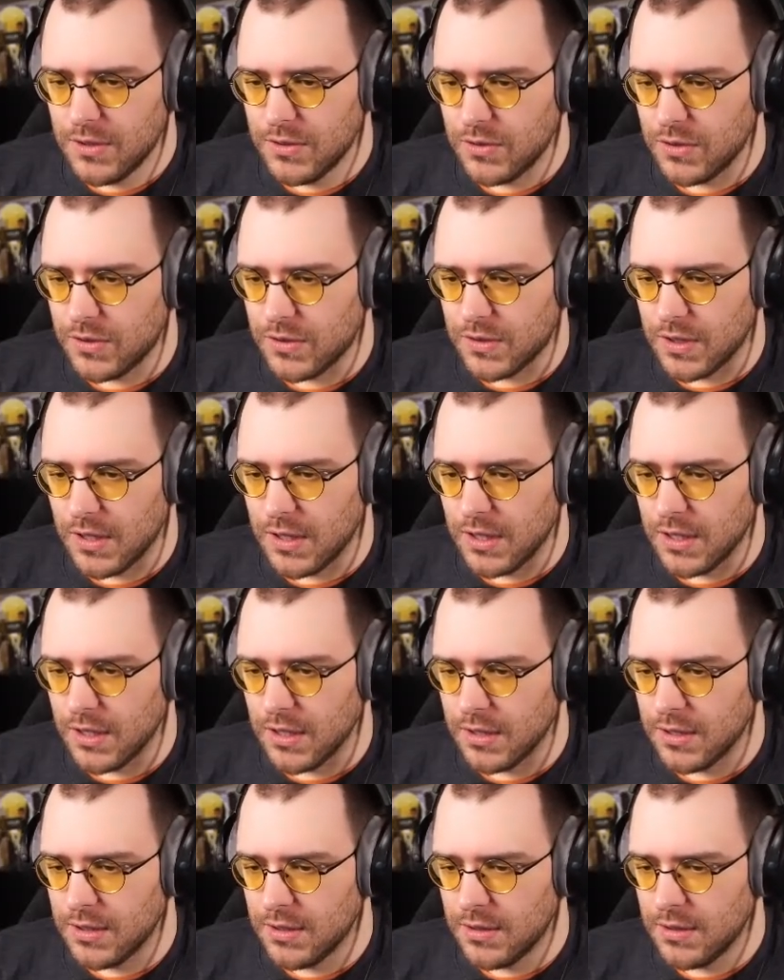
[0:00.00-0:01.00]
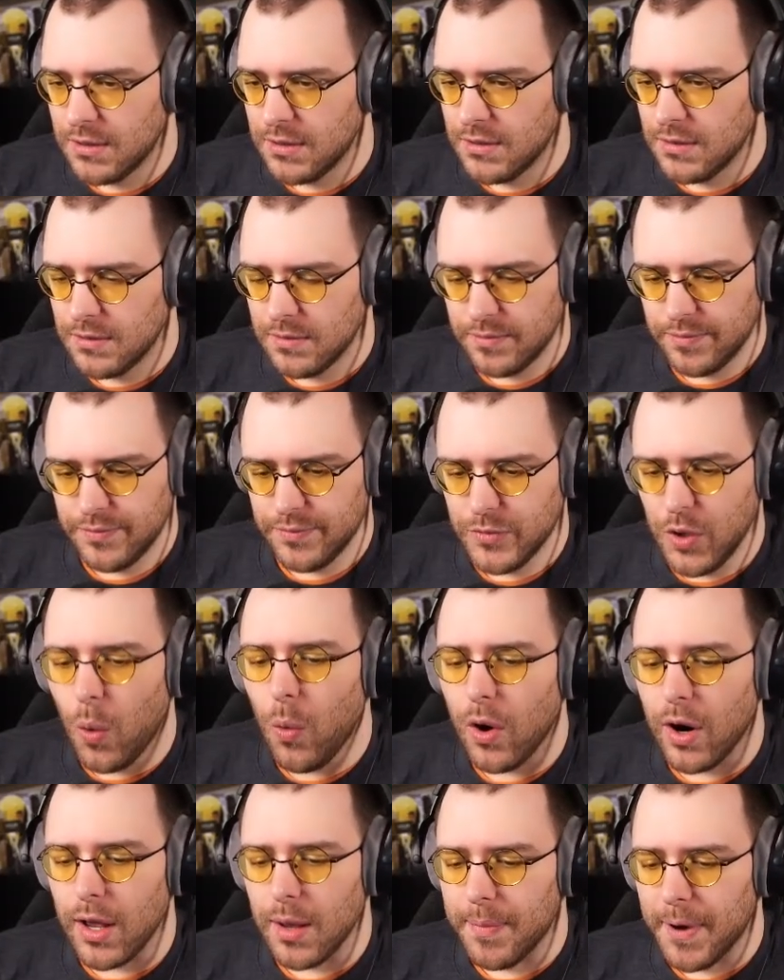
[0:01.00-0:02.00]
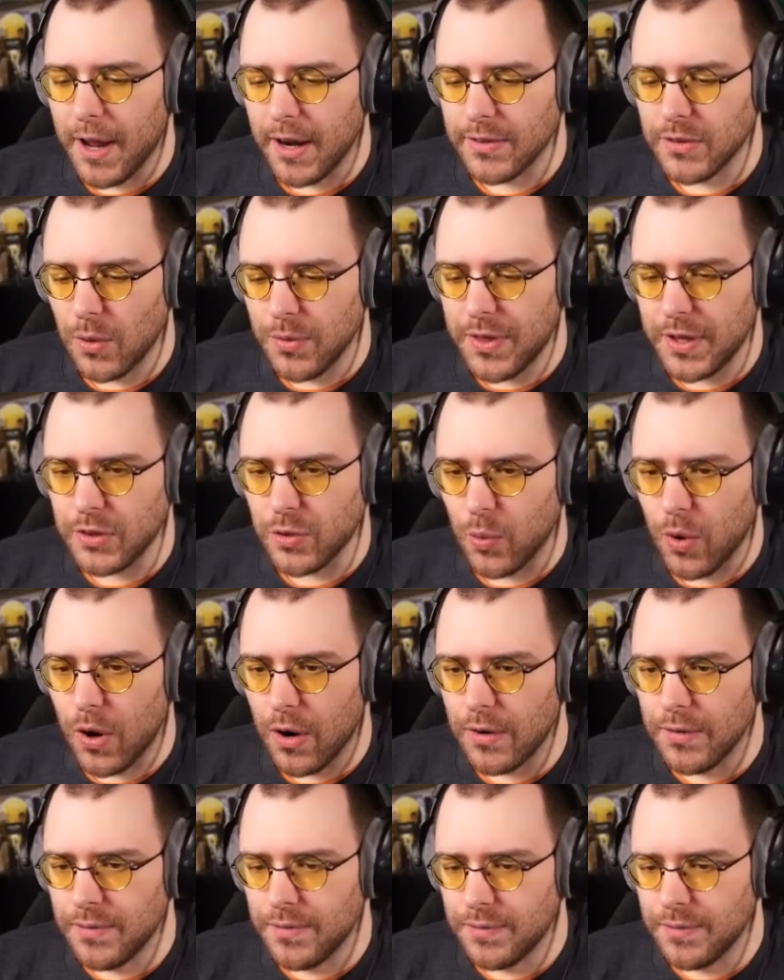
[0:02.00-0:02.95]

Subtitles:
Just, don't worry about it. Don't think too hard.